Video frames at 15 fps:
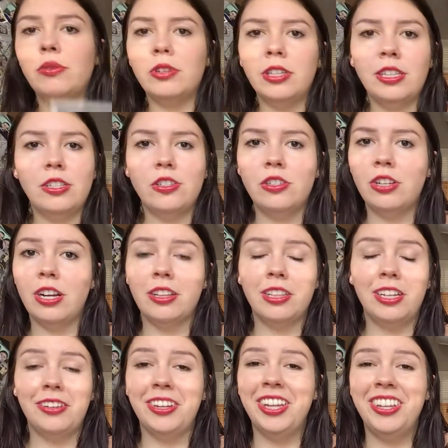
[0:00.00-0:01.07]
really
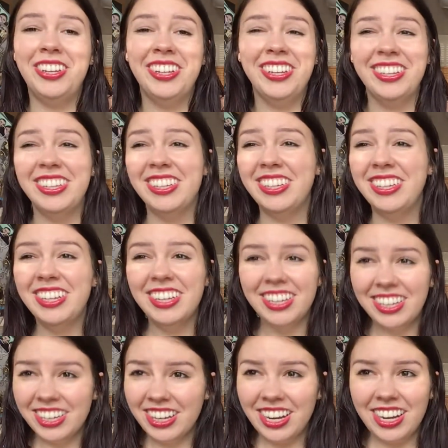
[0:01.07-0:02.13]
struggling
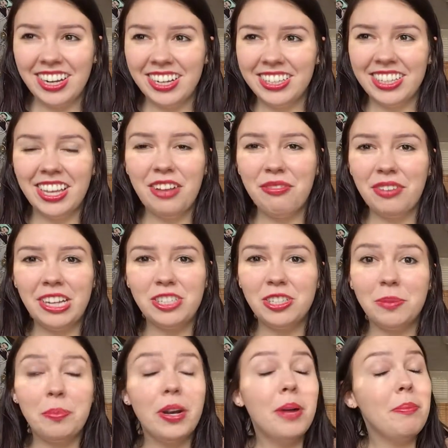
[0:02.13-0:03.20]
if I
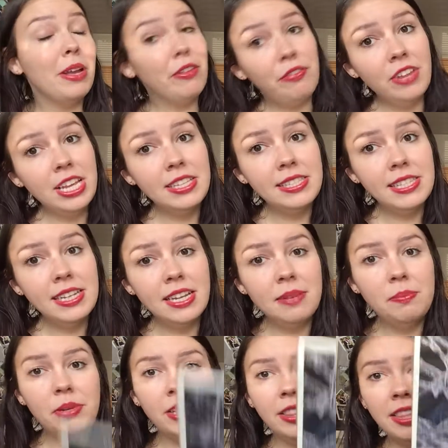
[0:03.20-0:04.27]
should put my face in,
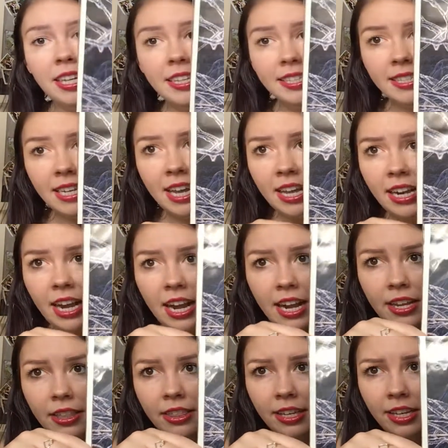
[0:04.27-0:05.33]
put this in. I
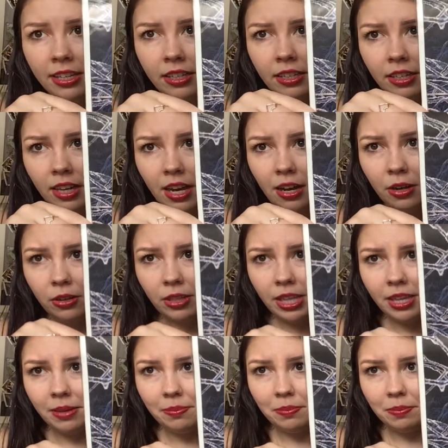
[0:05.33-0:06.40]
think I'll
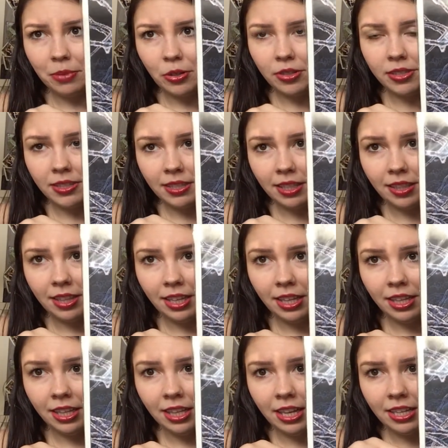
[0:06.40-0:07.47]
keep mostly
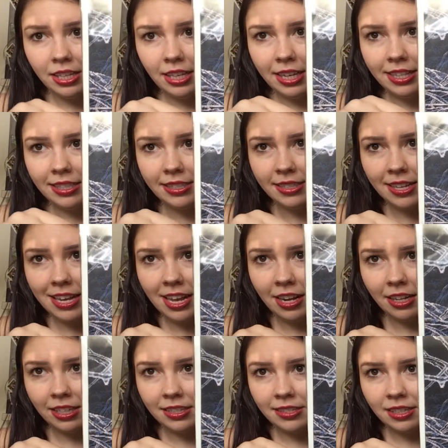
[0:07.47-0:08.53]
the kits in
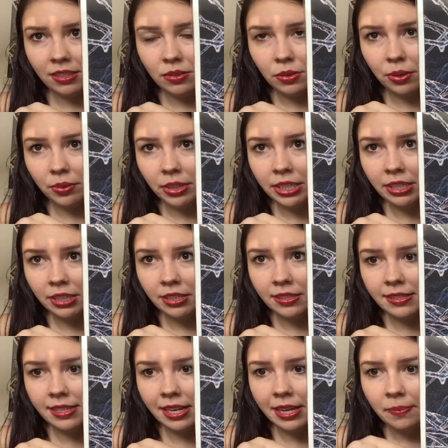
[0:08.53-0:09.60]
because that's what we're here to
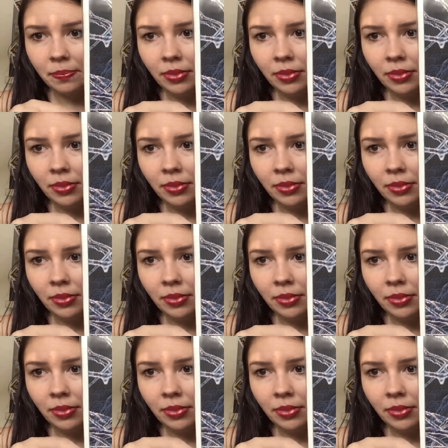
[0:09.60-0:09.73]
see.